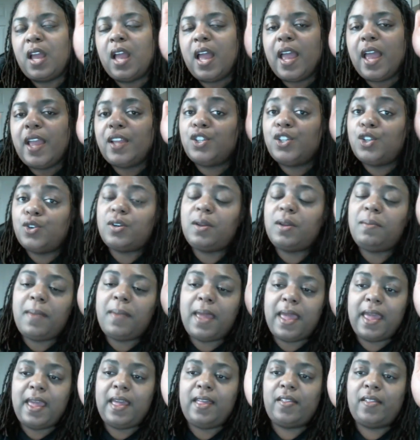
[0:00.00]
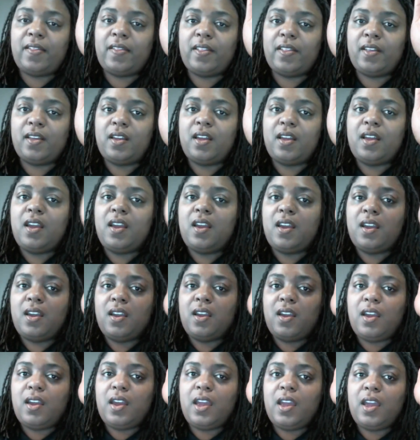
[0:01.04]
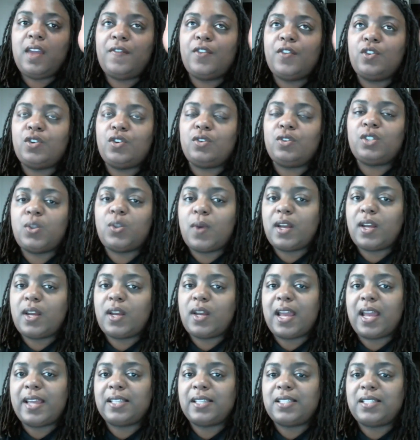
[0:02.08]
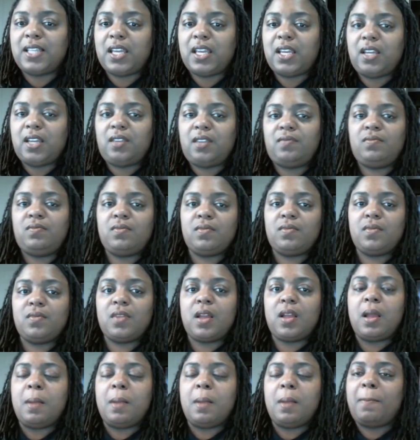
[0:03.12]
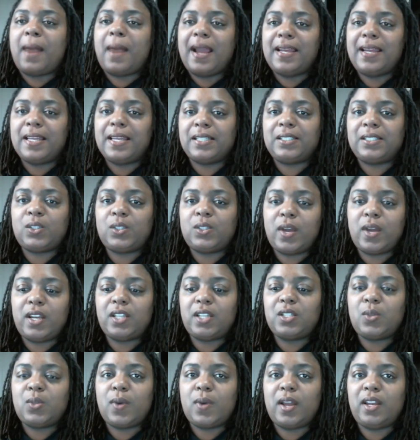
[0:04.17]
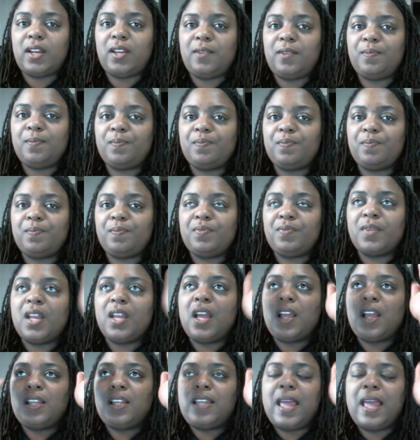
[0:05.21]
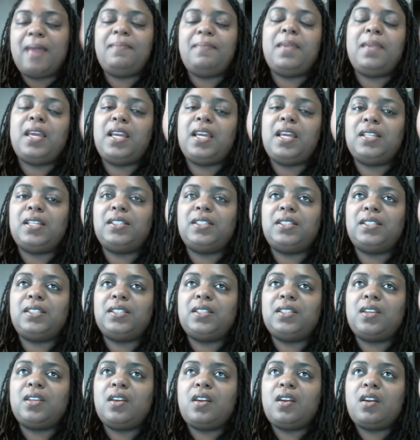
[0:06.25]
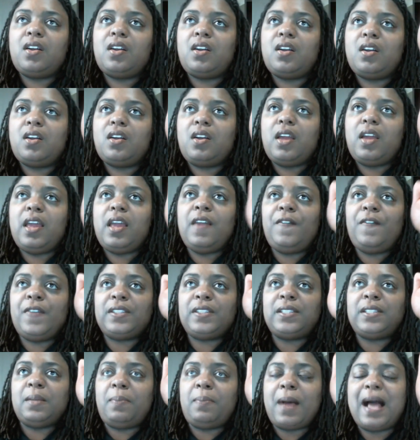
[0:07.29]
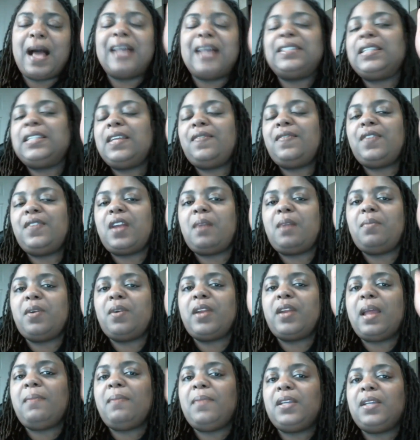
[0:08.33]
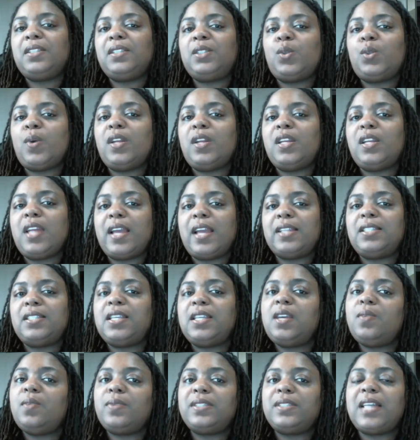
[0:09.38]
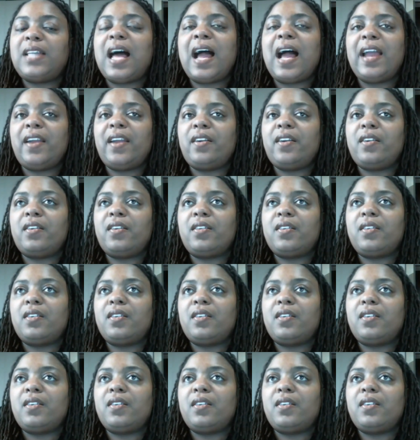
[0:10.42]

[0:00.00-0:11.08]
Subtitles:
and do the math. If you do 2019 minus 2020, that means if it's a positive number, that means 2019 was higher.